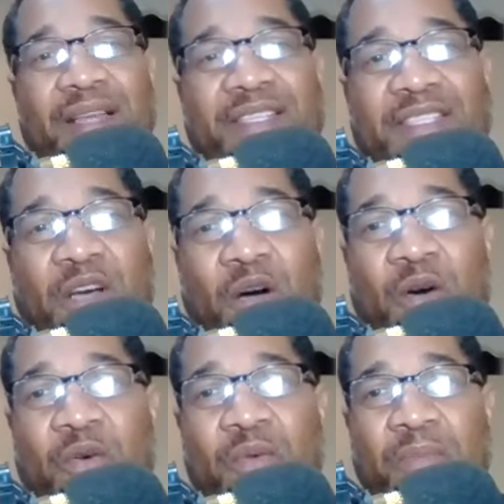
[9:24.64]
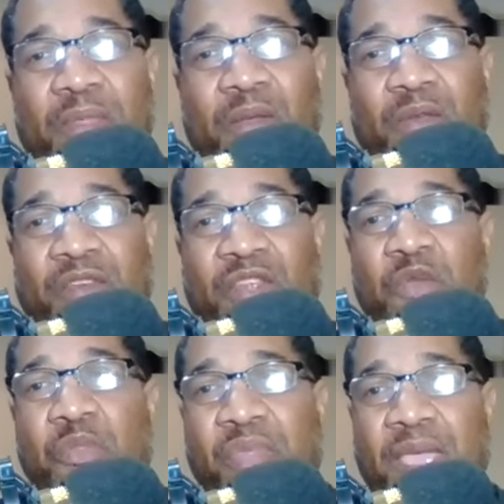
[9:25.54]
So do
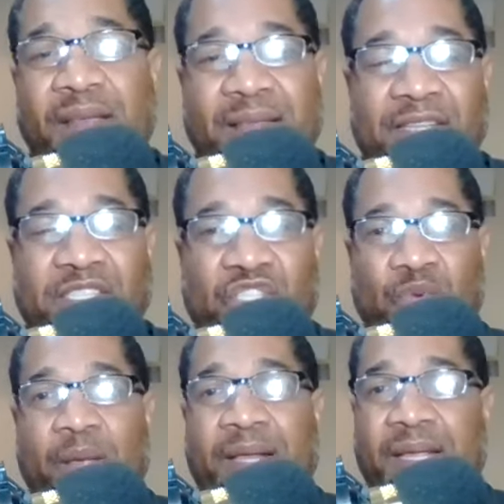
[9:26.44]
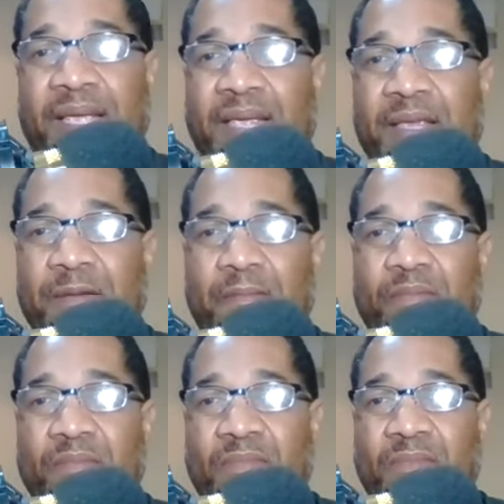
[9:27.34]
you think that's strictly
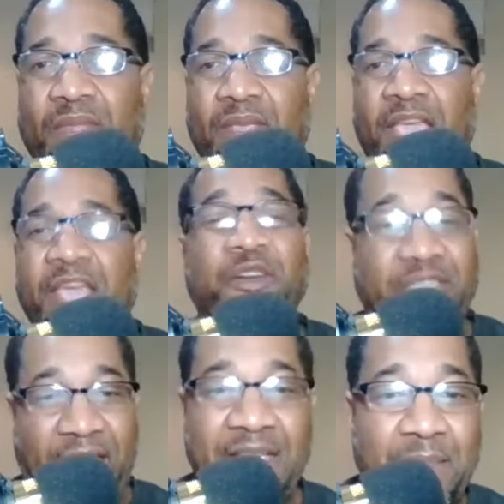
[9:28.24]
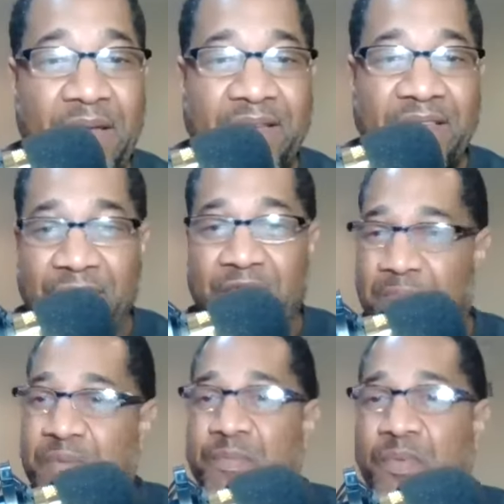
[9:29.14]
entertainment, giving
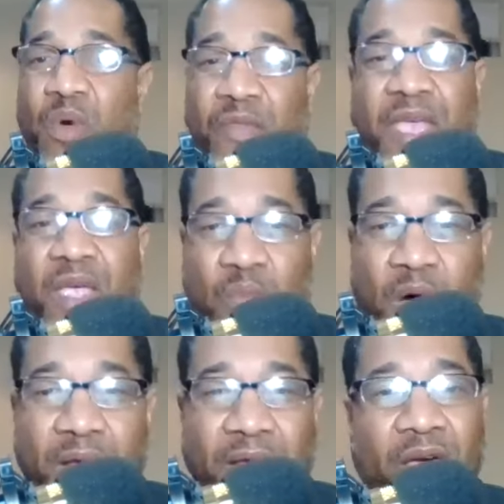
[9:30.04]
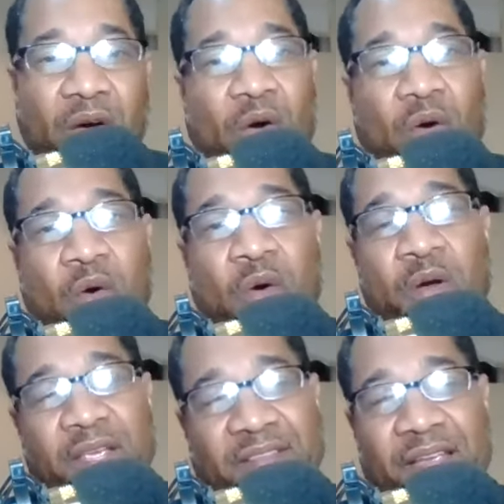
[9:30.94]
the people what they want,
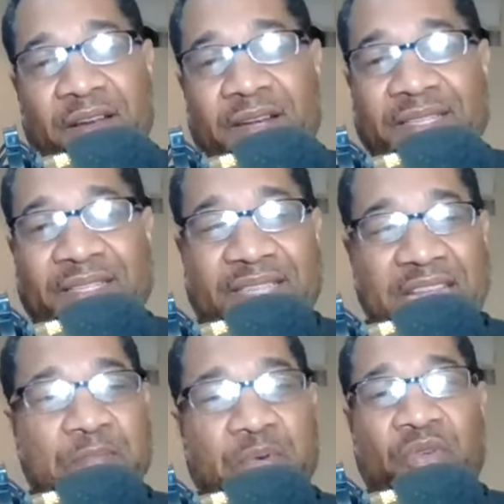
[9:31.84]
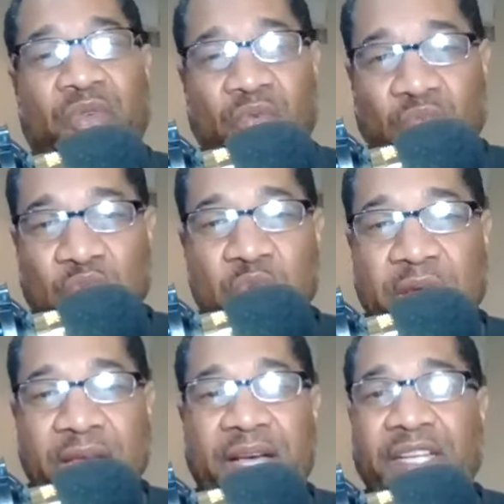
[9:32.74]
or is there a deeper
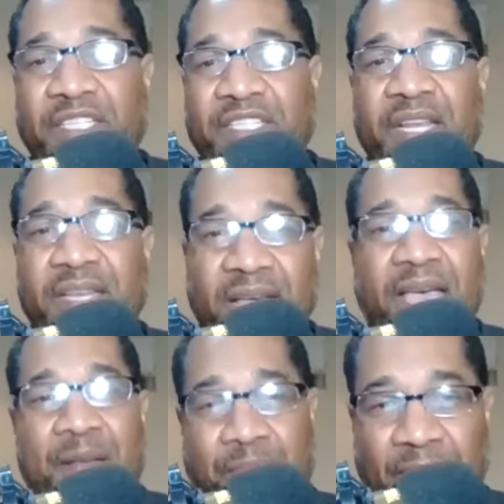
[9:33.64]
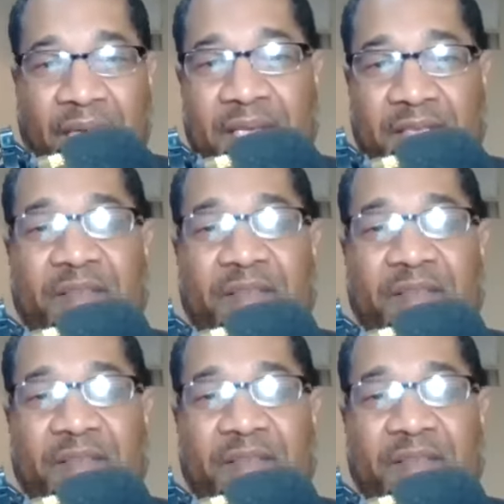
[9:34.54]
rooted agenda at play?